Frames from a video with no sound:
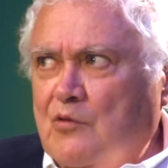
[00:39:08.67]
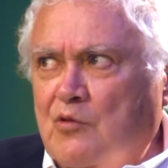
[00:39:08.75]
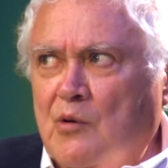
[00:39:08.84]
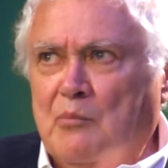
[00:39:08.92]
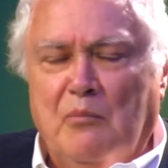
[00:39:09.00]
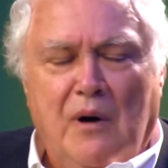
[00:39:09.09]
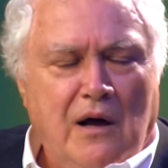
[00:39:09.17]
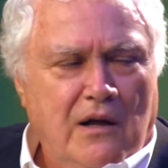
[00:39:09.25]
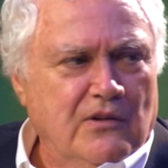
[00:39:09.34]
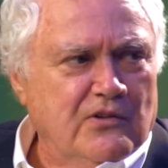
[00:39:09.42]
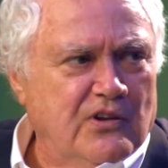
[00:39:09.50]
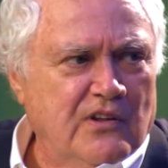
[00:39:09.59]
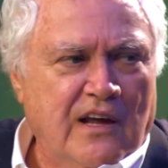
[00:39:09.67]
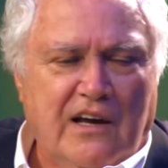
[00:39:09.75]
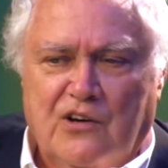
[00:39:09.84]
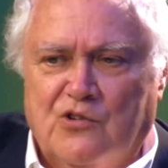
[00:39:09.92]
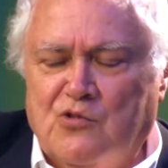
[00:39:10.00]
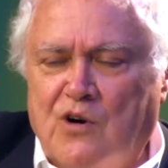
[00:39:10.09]
for months, and they
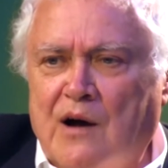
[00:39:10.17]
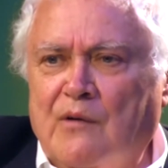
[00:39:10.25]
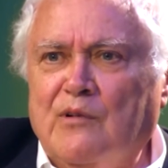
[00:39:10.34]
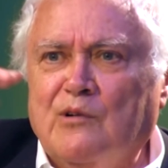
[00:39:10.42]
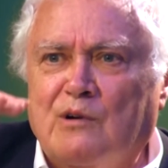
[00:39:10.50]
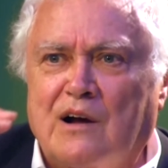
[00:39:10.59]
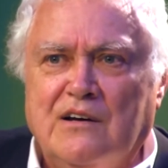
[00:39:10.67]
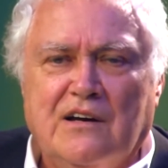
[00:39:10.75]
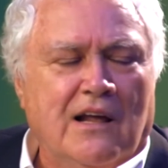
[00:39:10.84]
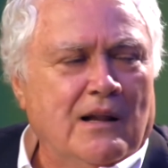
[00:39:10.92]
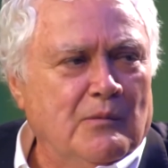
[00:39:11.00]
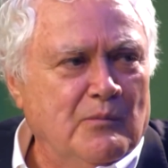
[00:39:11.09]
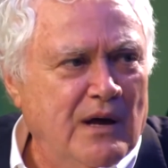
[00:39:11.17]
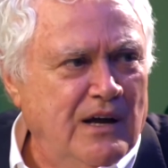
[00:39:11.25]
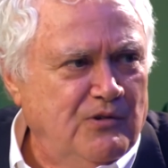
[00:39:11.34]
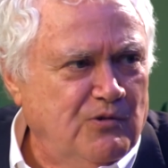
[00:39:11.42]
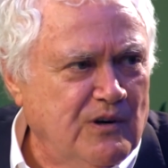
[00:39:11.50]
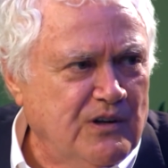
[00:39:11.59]
could travel around
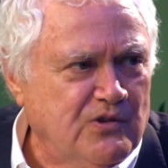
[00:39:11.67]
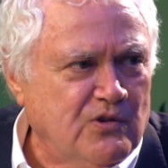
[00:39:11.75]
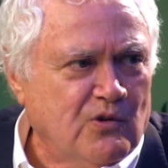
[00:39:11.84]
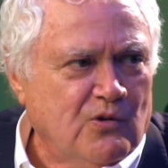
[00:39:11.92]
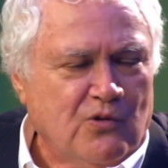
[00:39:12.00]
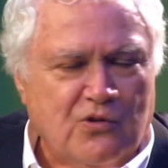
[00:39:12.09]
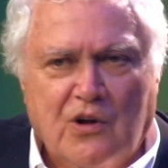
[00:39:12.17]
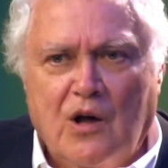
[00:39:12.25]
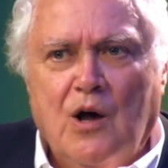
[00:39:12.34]
elementary schools,